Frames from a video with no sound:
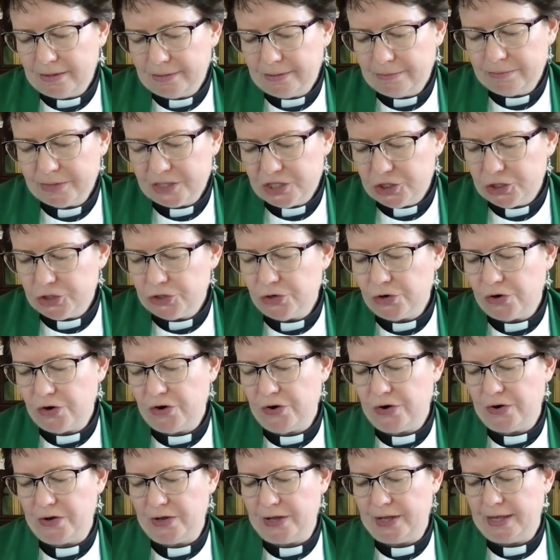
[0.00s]

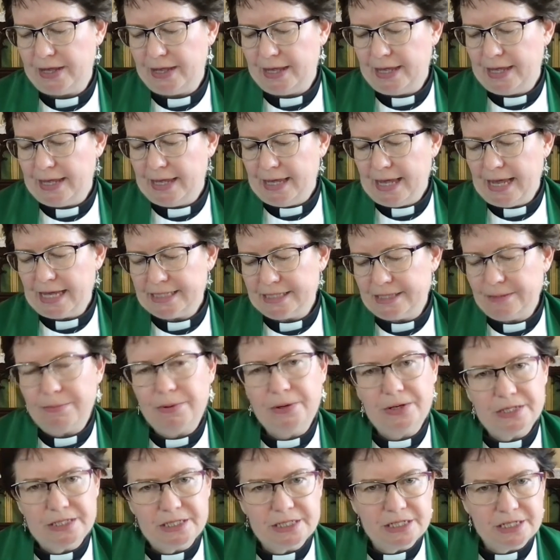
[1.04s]
mature as the
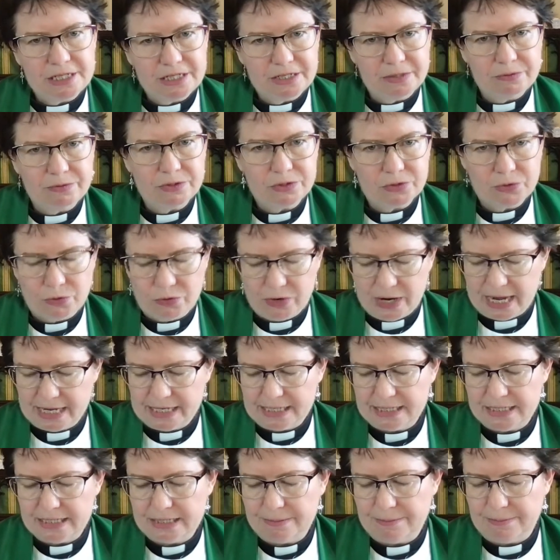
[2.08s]
person she was
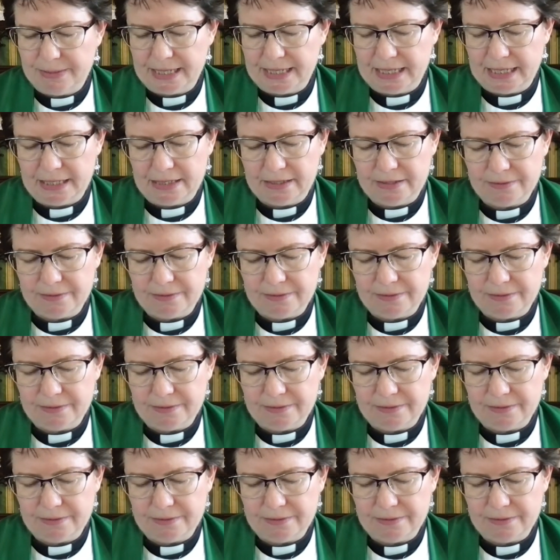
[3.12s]
created to be.